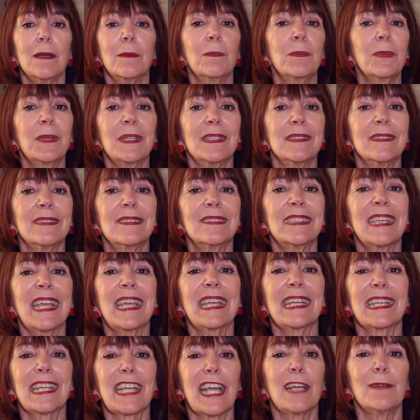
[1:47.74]
But
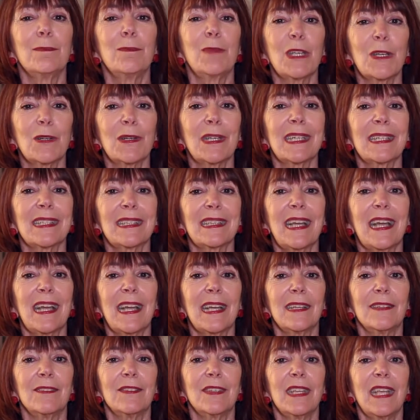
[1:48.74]
instead, it got buried
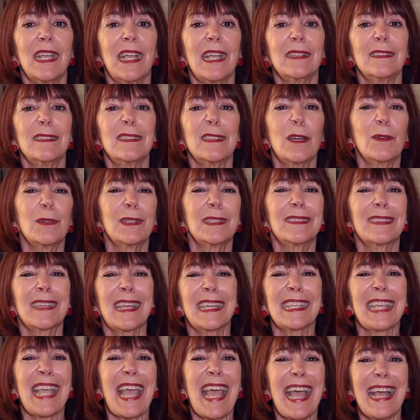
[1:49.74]
alive. And so it's
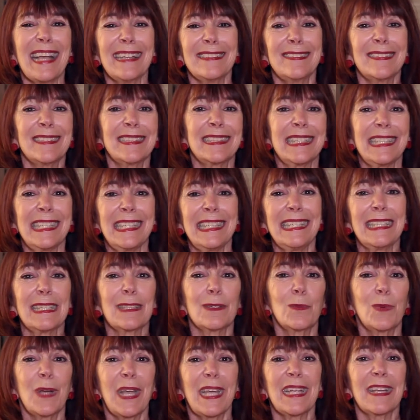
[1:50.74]
like acid eating
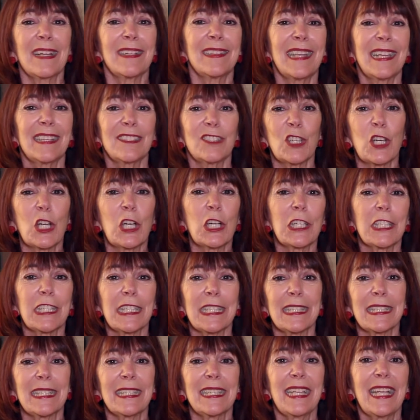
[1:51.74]
away on that
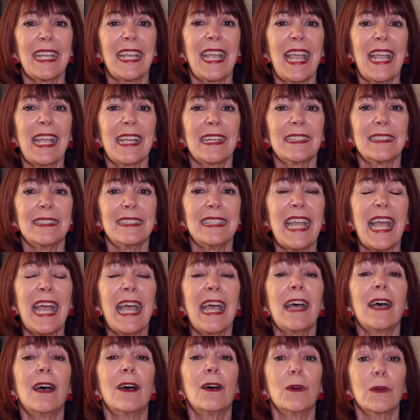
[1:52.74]
target. And
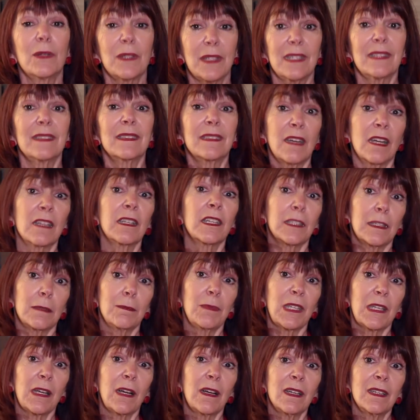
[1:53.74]
now it's going to
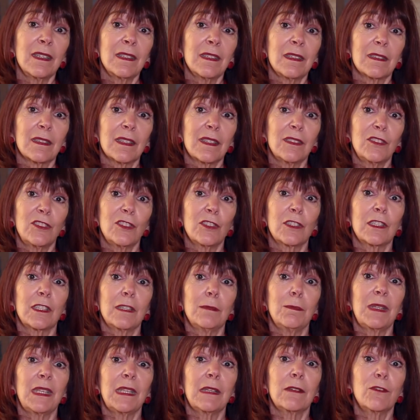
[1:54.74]
be harder because you're going to
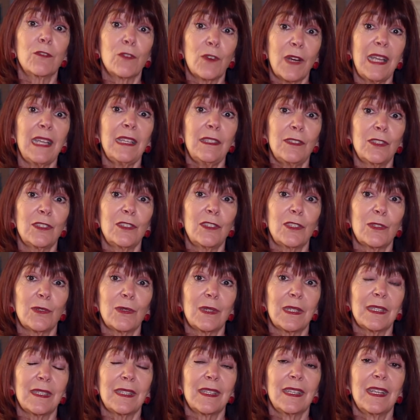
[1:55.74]
be afraid to do
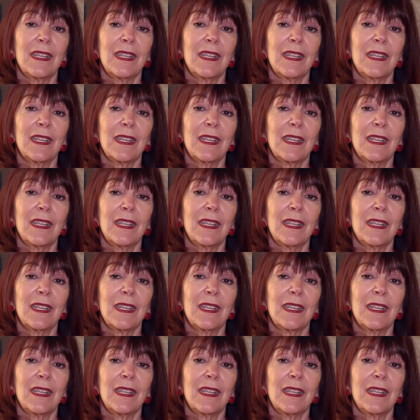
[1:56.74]
it.